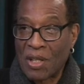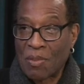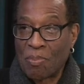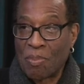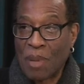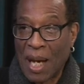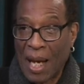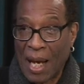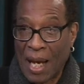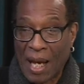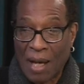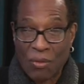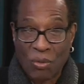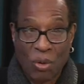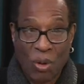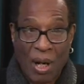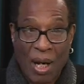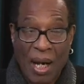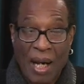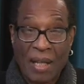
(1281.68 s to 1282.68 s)
band,
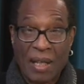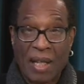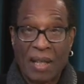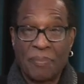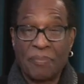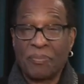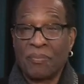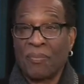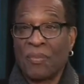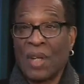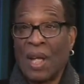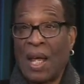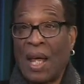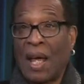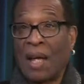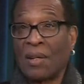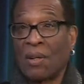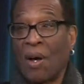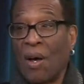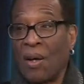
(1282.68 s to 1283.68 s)
right? And
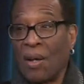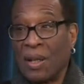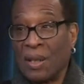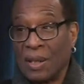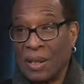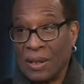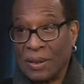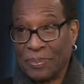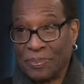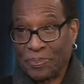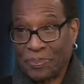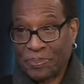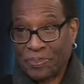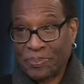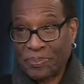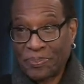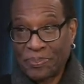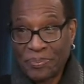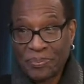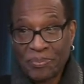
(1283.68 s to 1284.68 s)
was that Minnie's
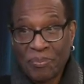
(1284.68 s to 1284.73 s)
band?